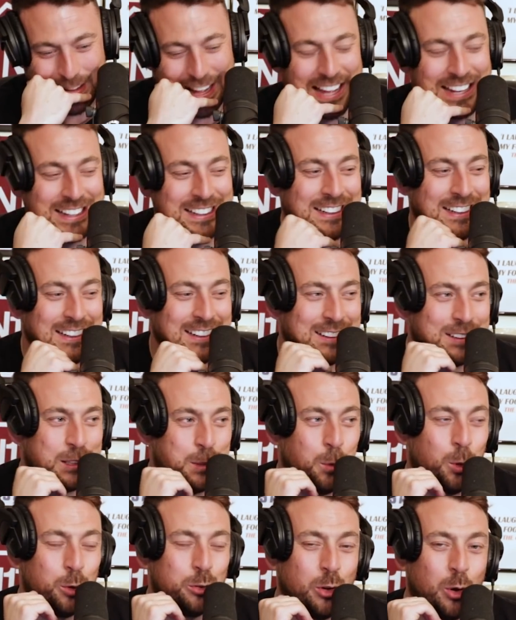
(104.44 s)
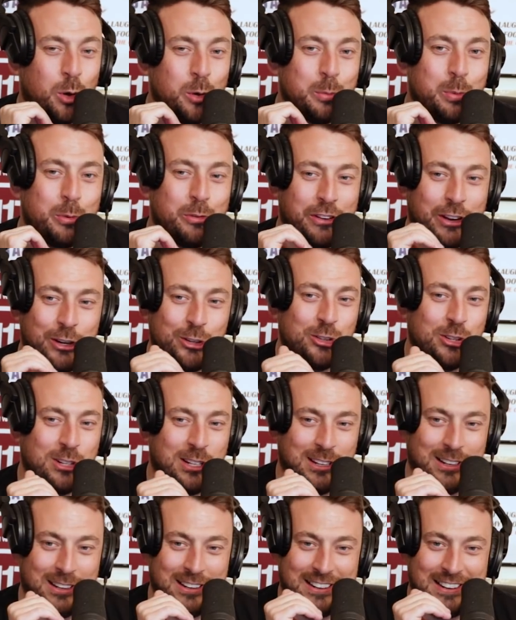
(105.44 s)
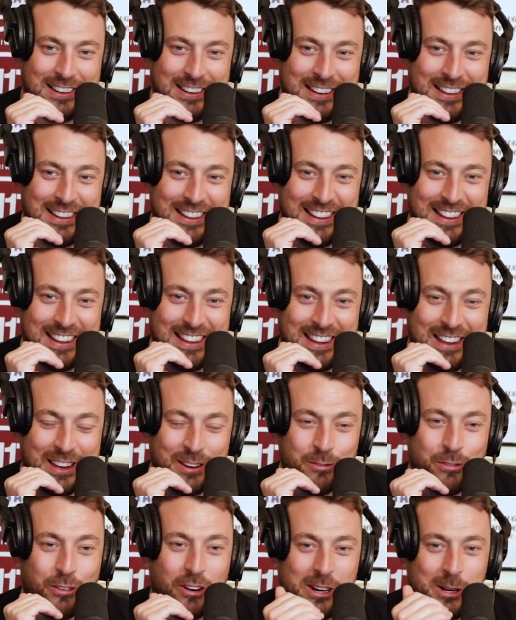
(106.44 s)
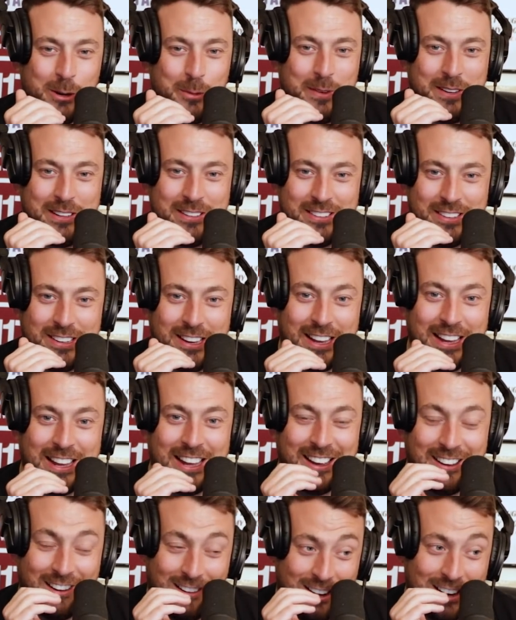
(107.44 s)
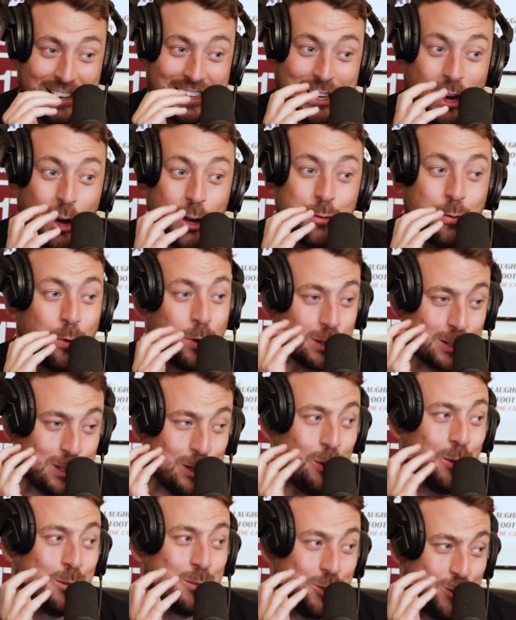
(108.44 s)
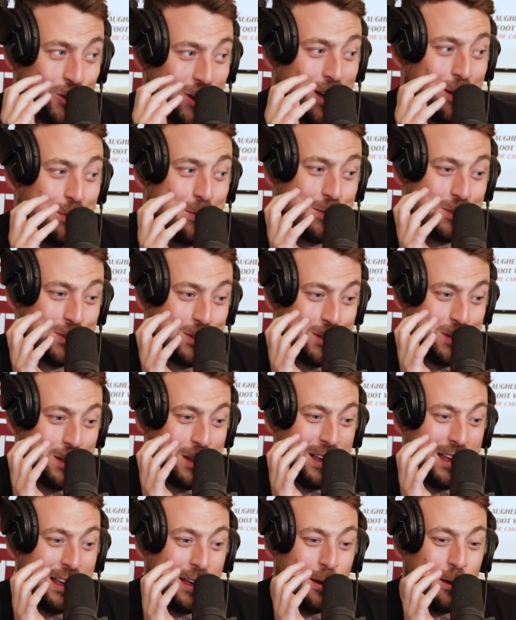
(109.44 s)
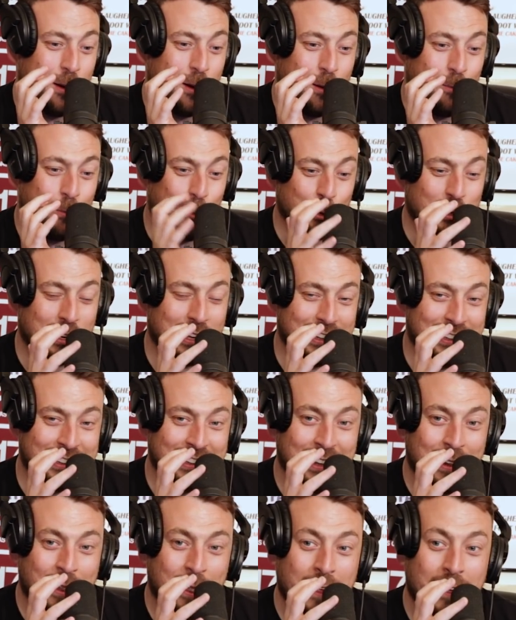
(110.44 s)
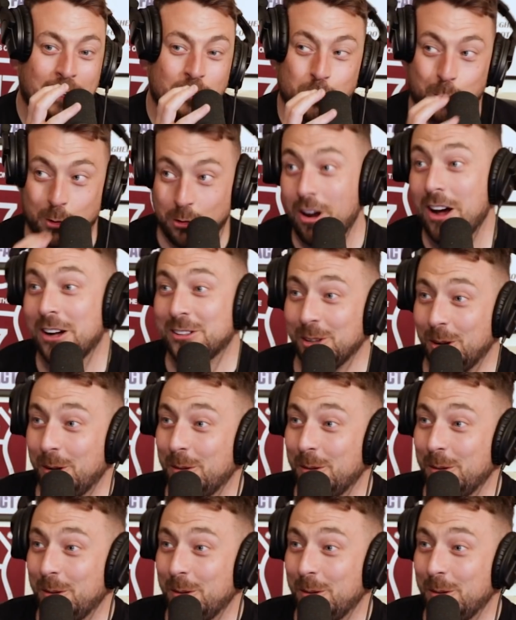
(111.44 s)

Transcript: Man, the most unprofessional environment. I've worked loads of jobs, but so we rocked